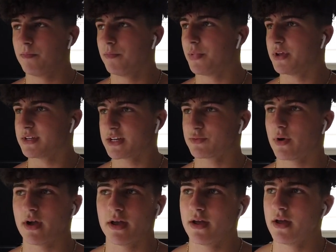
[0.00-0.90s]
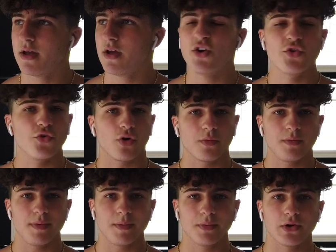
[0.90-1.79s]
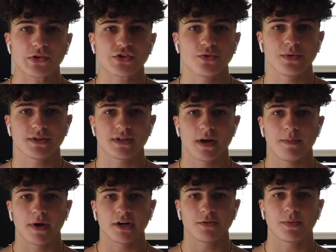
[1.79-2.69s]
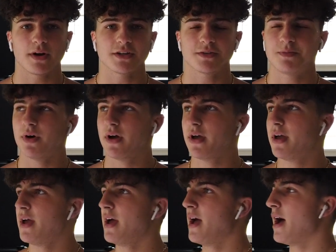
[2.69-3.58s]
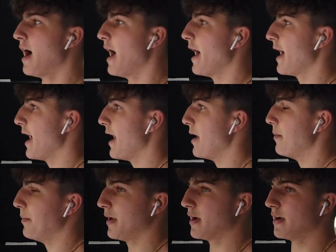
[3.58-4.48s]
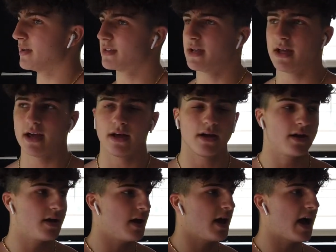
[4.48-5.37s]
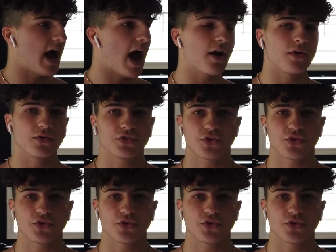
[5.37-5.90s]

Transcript: because that's why normally people don't superset bench press, but I am, because I don't